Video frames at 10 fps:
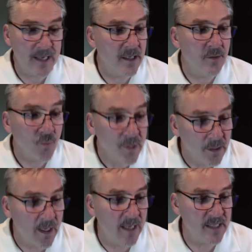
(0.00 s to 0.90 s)
didn't
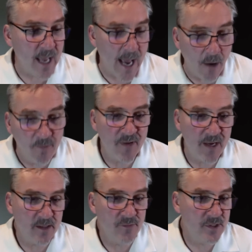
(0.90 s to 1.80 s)
realize how
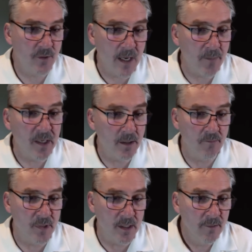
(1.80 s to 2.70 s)
effective scraping can be